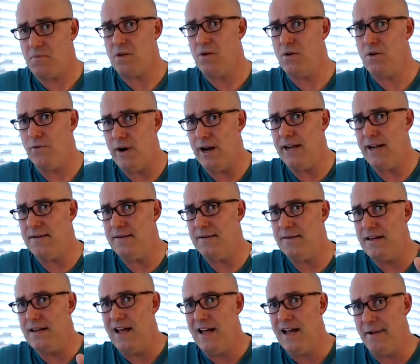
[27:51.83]
right?
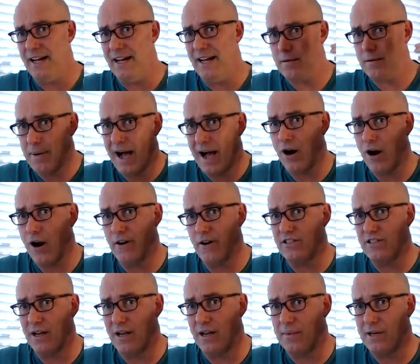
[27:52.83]
That's the power of our
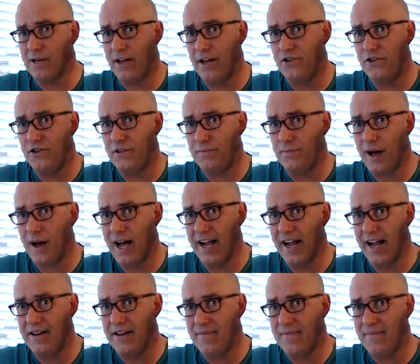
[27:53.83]
subconscious mind.
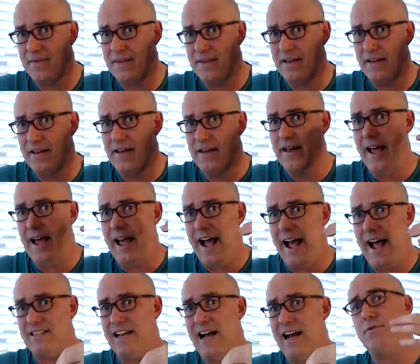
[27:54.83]
As
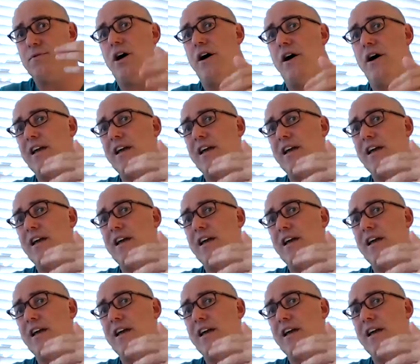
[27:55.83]
I'm talking